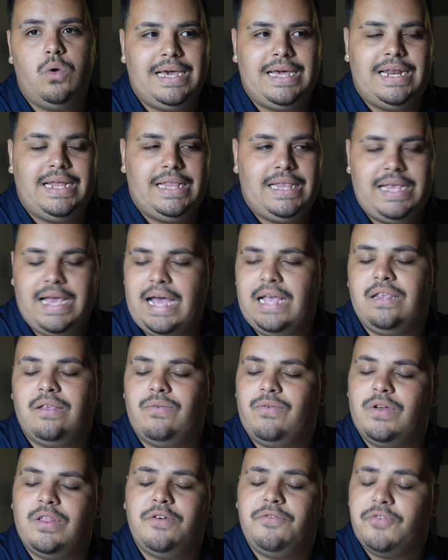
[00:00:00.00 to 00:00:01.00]
get a test
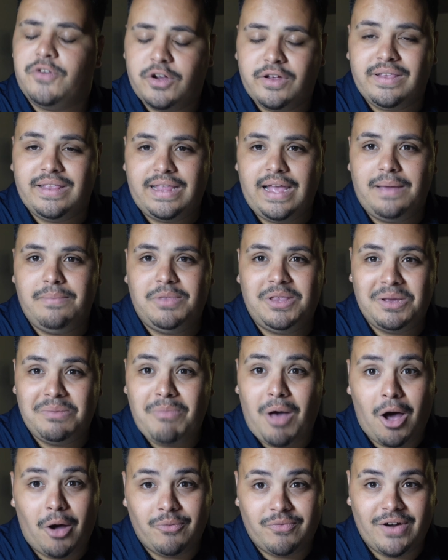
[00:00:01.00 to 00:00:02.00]
for the first time
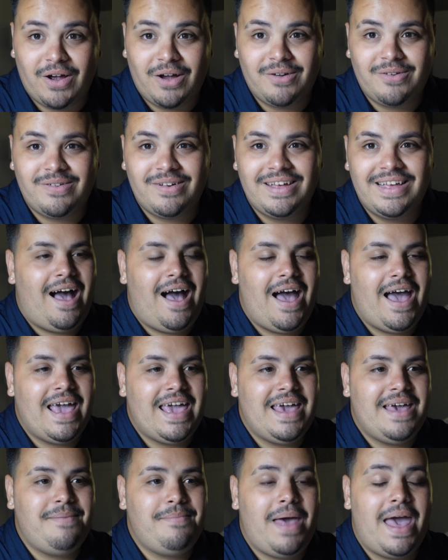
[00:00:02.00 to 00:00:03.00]
tomorrow. I
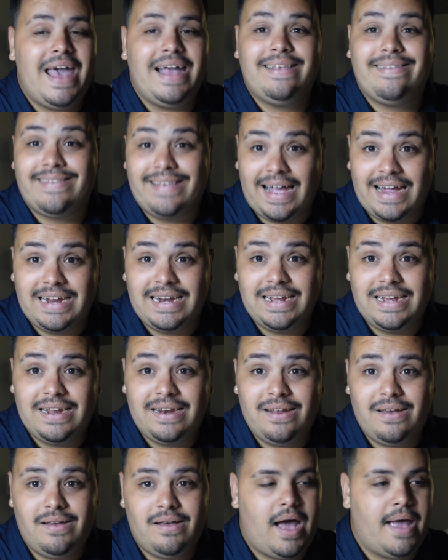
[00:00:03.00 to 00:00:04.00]
am
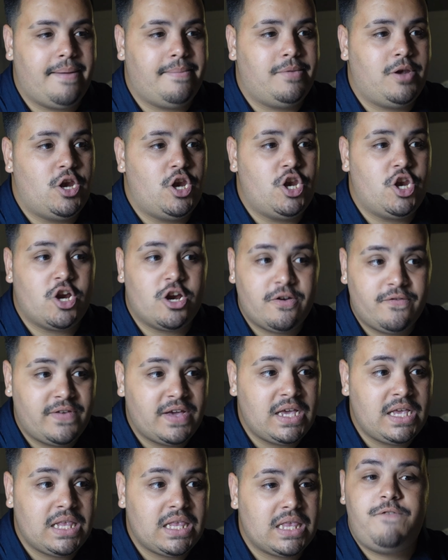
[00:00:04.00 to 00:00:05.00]
excited. I'm
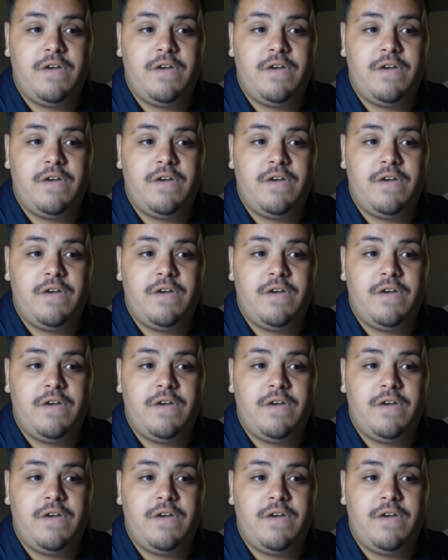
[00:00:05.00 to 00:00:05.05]
nervous,